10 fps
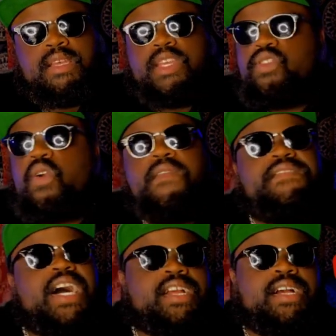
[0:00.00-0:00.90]
You're going to
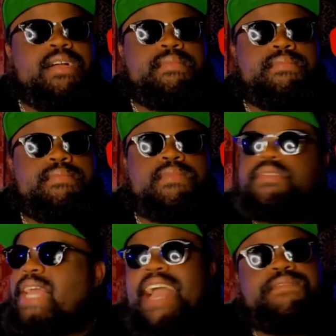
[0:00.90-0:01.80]
fuck up.
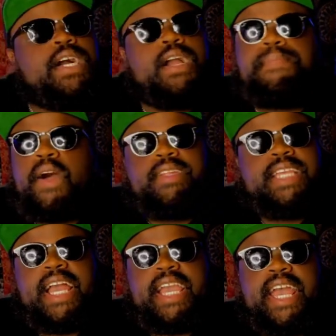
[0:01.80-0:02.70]
I fuck up all the
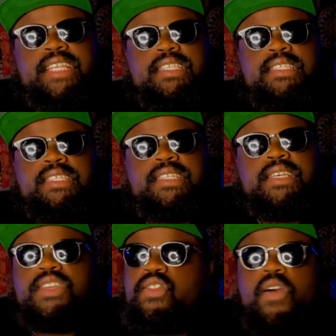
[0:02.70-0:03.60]
time, guys.
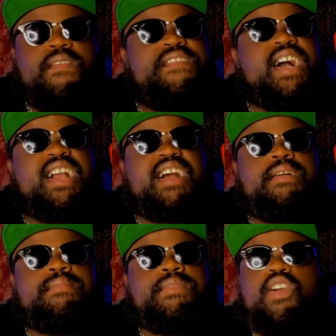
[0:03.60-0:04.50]
You're going to fuck
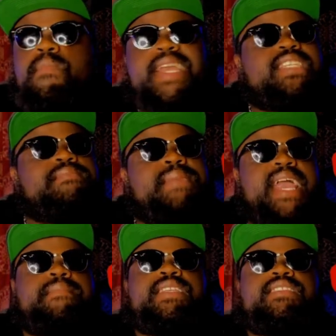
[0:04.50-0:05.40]
up. You're going to make some
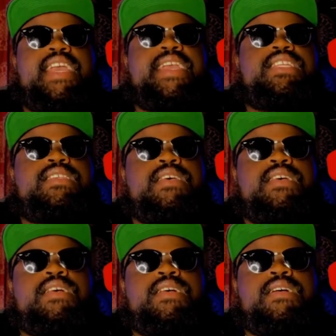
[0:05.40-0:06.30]
bad mistakes.
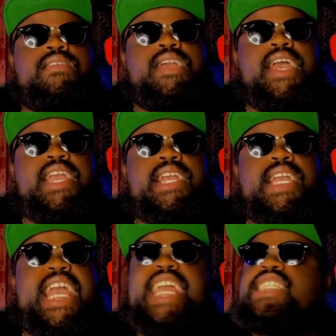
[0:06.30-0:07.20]
Okay?
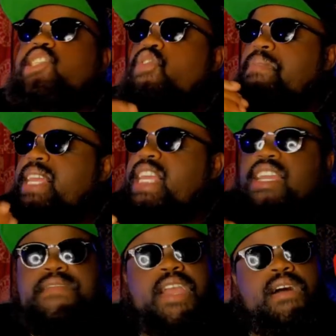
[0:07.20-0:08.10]
And too many
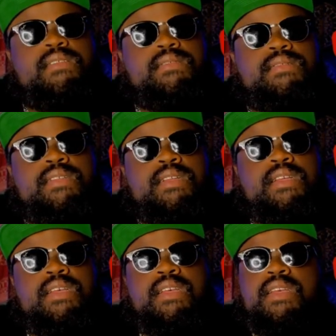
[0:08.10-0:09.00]
of y'all,
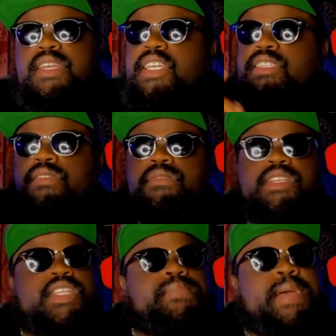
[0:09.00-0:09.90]
as soon as
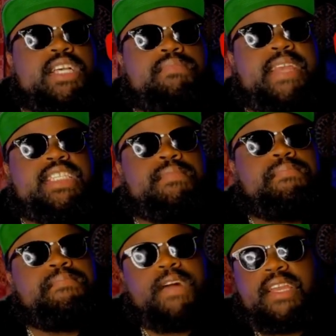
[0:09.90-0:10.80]
your spouse makes a
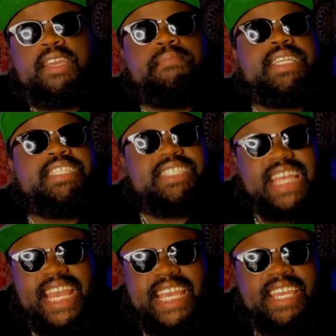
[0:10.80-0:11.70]
fucking
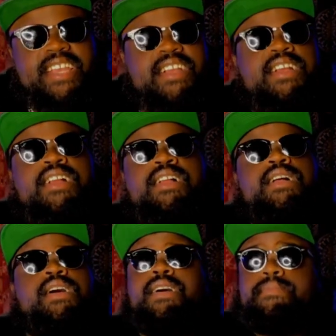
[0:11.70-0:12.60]
mistake, you're,
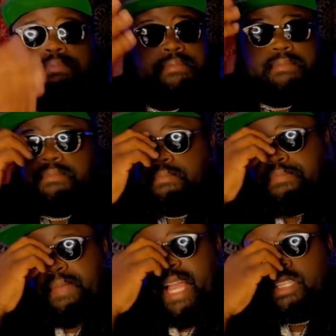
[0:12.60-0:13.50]
oh,
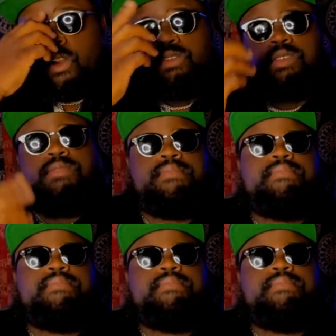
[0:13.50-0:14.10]
I told you.